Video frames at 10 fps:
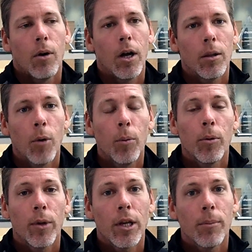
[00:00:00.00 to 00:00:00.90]
Well, I'm
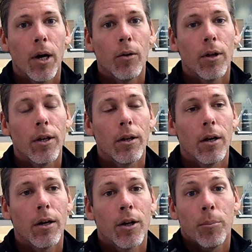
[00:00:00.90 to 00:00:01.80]
hoping we come out and
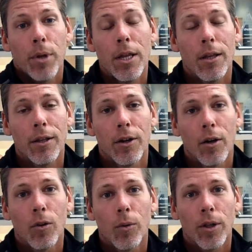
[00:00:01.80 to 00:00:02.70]
compete. You
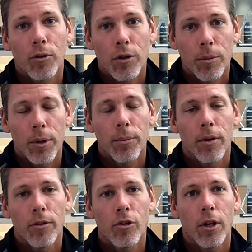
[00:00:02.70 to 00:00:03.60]
know, the weather's going to be a
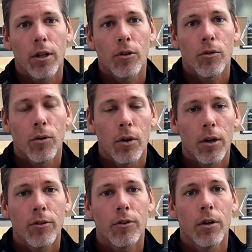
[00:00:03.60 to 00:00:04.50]
bit of a challenge
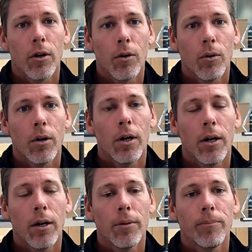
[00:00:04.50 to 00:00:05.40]
for us.
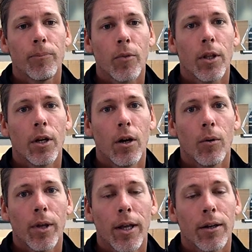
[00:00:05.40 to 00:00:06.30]
So, you
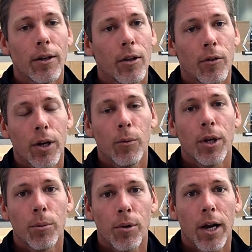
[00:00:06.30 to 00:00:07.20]
know, we had another great
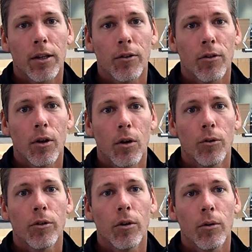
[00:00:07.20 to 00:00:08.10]
week of practice,
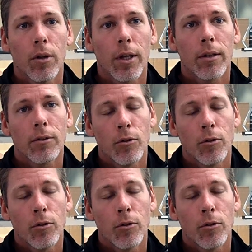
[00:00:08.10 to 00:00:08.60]
though. So, like